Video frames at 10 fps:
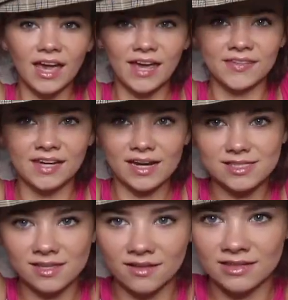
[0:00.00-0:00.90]
And then I
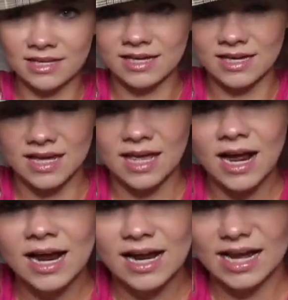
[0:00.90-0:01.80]
saw the
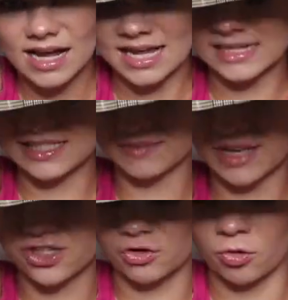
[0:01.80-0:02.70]

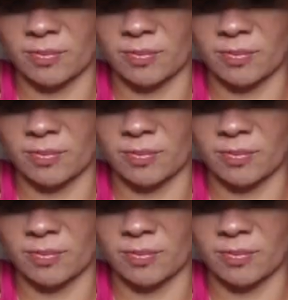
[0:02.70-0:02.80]
asymmetrical